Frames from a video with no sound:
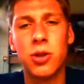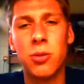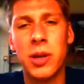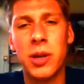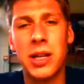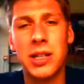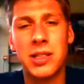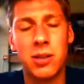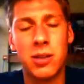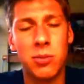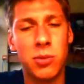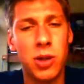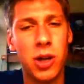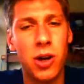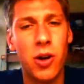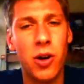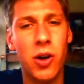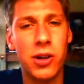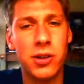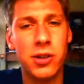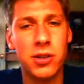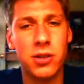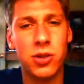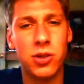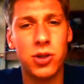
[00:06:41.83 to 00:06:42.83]
many
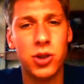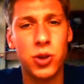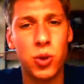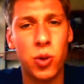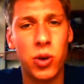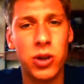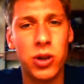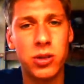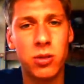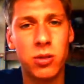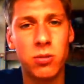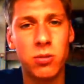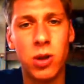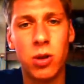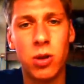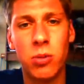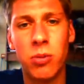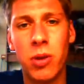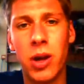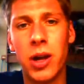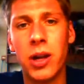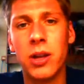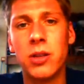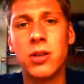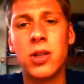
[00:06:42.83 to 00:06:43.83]
similarities in their stories of
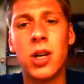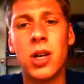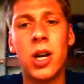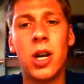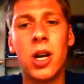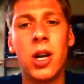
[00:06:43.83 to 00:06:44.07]
mermaids?